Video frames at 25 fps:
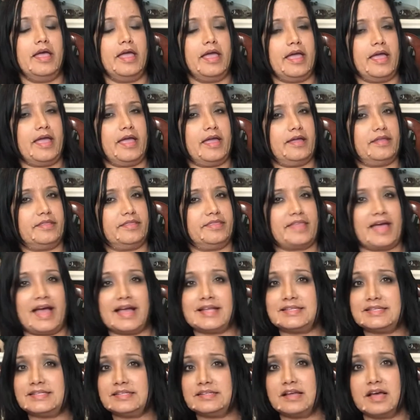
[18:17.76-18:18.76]
And that
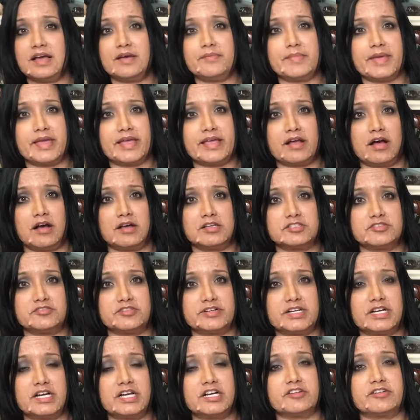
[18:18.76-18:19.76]
did not make
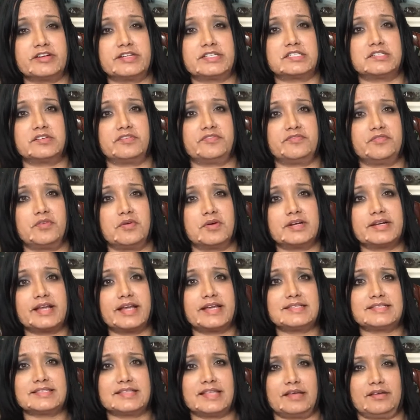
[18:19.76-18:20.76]
Austria-Hungary. So 4
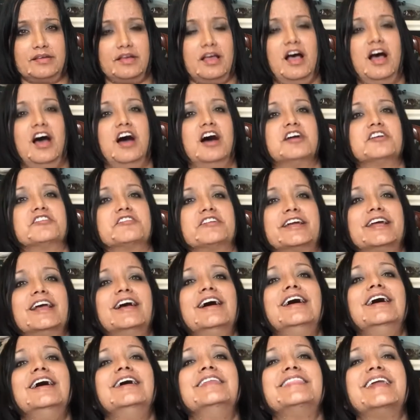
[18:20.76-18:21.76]
days,
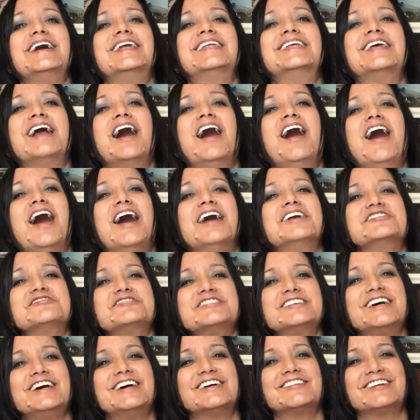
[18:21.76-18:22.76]

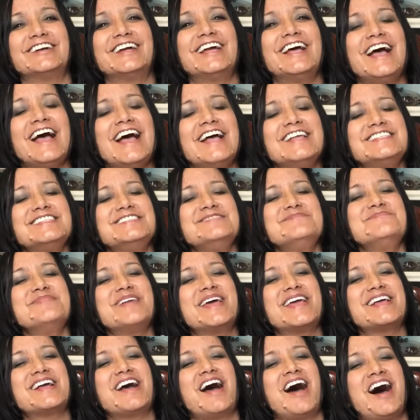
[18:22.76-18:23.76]
Austria-Hungary didn't
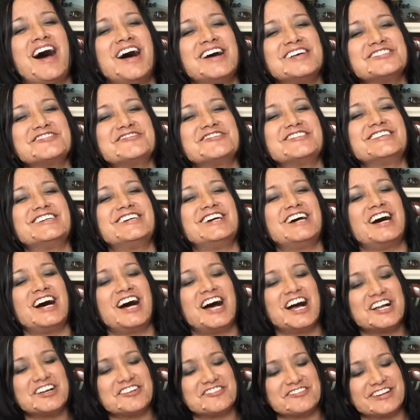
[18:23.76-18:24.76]
make
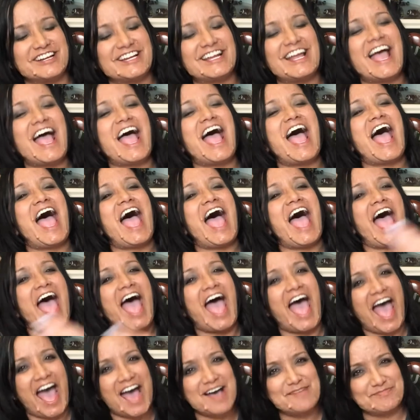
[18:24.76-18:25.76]
Austria-Hungary
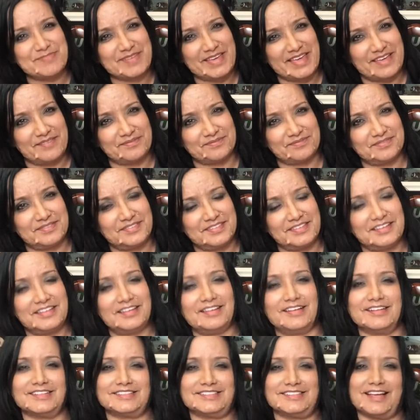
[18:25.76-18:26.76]
happy.
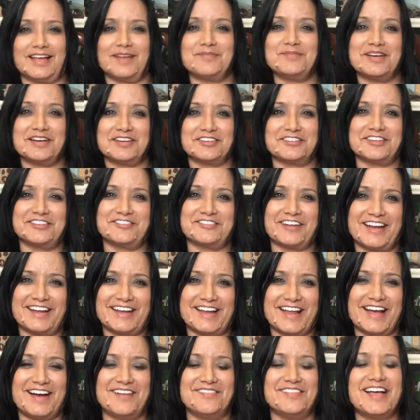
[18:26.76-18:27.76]
See, I'm hungry right
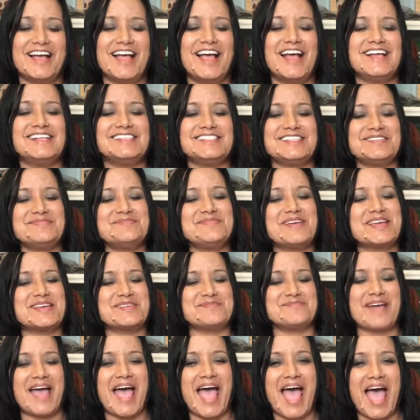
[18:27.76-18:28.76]
now. Didn't make
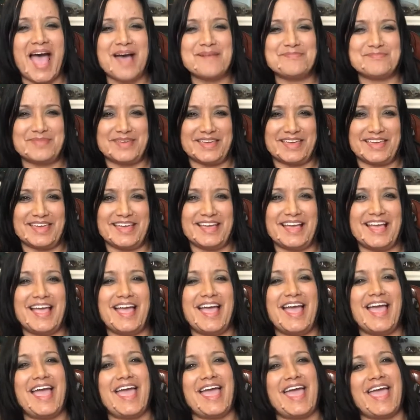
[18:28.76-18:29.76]
them happy.
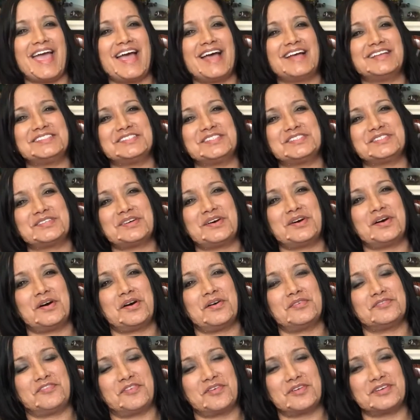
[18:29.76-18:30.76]
And
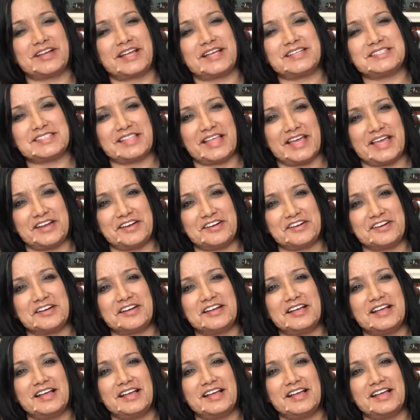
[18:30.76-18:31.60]
so 4 days later,